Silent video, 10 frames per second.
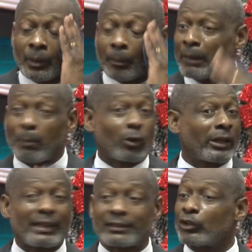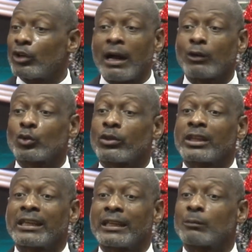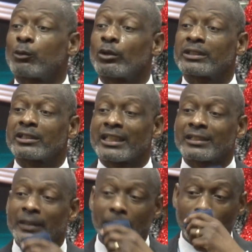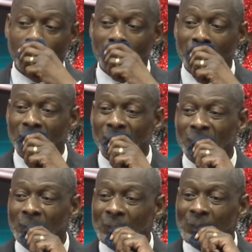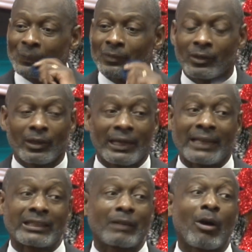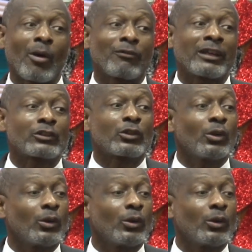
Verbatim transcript: My brain doesn't know how to think and process this thing. And I tell my wife, let's go.